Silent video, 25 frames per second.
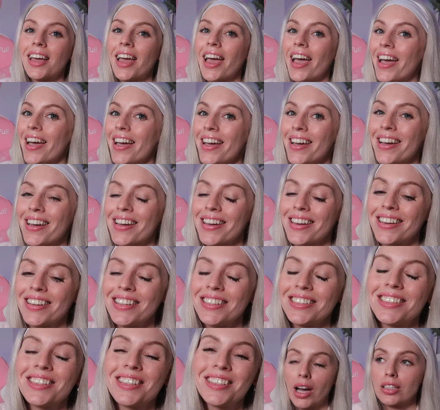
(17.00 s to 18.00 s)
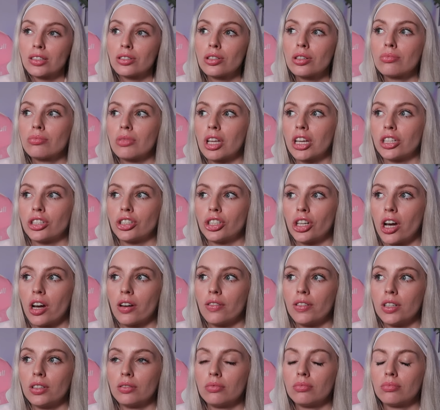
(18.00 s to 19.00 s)
Hey! I don't like
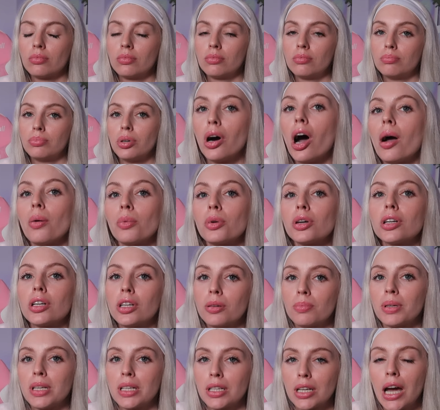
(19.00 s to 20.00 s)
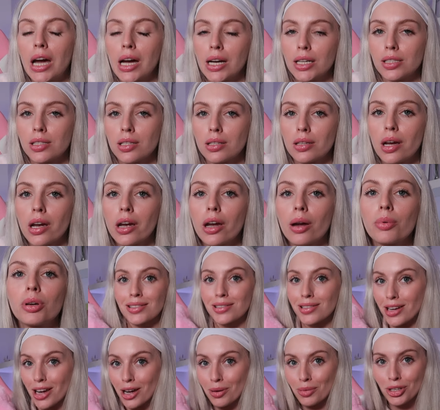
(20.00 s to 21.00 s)
sharing, but I'm gonna be kind today.
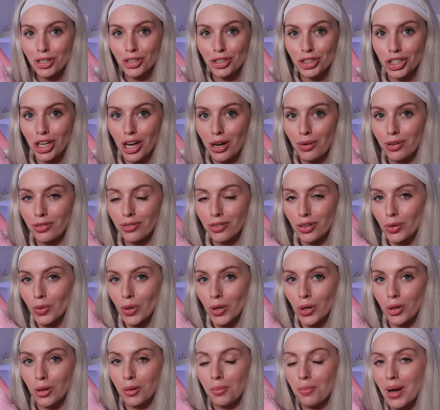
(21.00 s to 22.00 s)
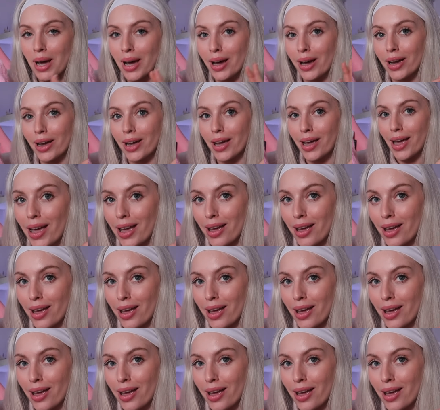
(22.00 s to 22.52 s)
Today I'm gonna share with you all my